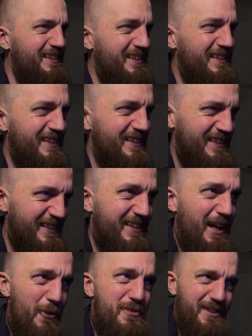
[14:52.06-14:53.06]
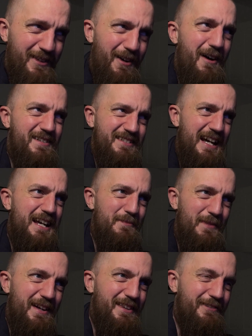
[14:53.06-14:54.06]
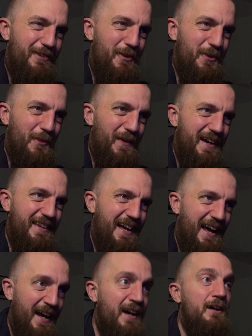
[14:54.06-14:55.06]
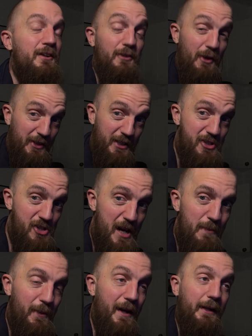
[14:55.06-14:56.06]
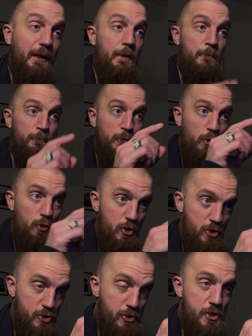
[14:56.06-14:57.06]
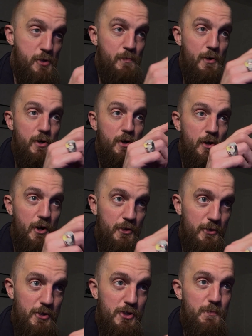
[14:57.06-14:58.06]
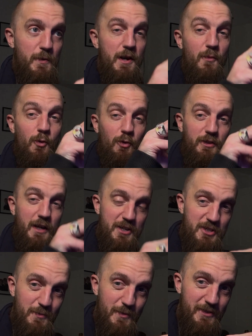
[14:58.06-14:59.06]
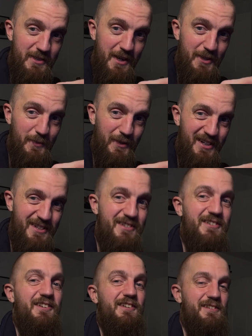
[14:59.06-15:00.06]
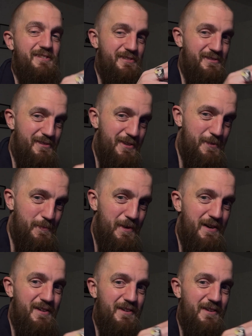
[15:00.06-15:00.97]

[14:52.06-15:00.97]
There was a lot of data being thrown away there, like a JPEG. That's this bit and this bit, and we'll guesstimate the other bitch. it's this bit,